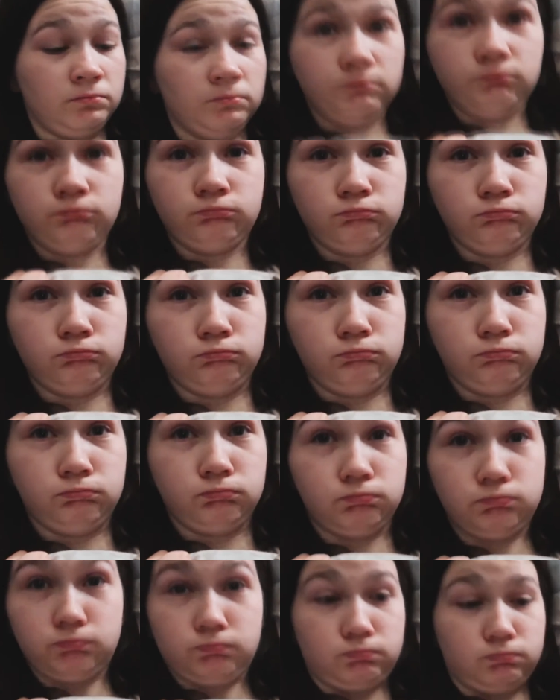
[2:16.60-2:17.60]

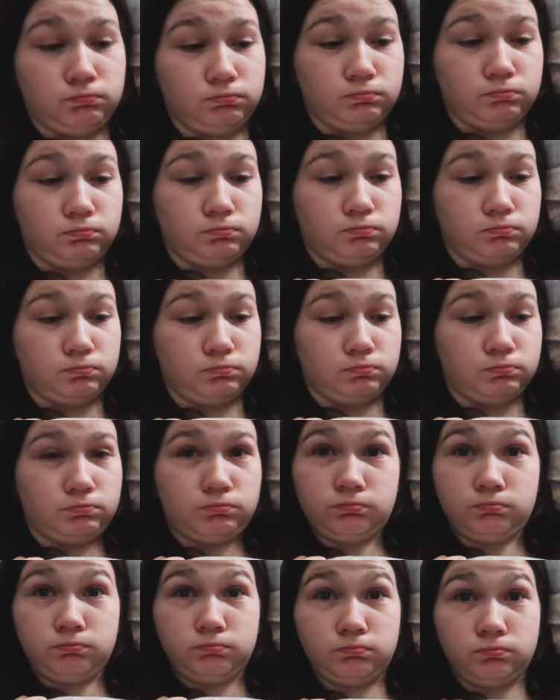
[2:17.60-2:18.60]

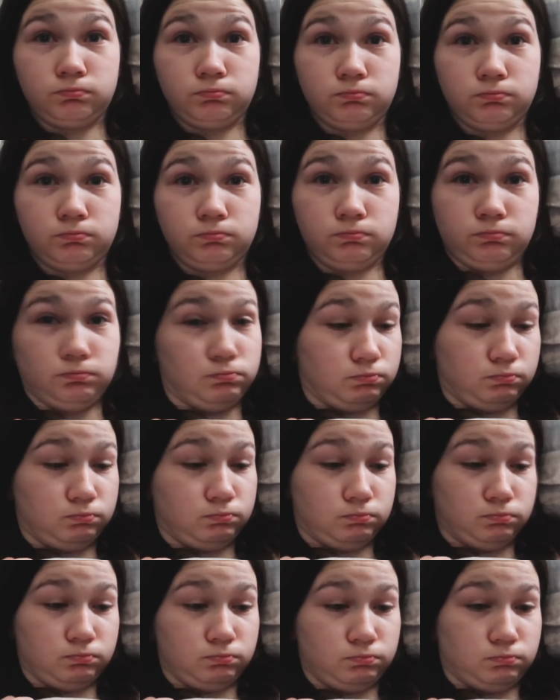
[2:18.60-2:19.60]

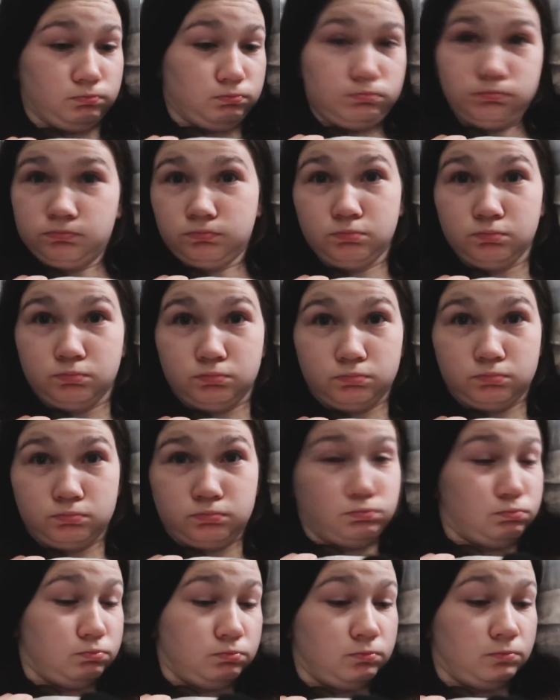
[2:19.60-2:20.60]

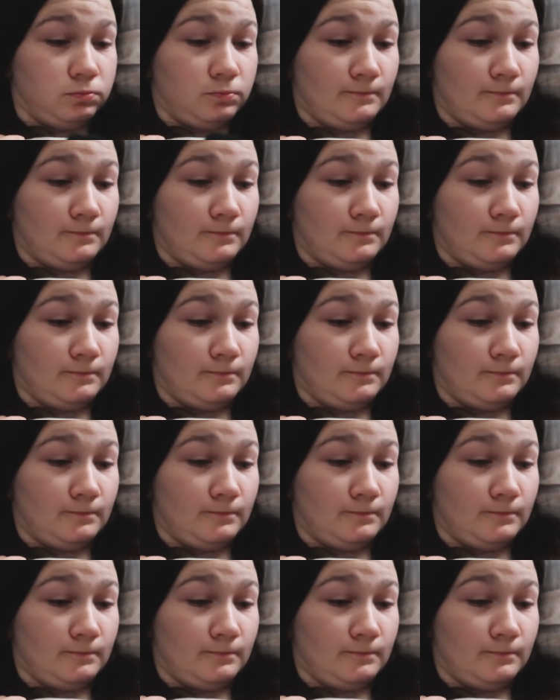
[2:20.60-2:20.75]
Nobody speaks.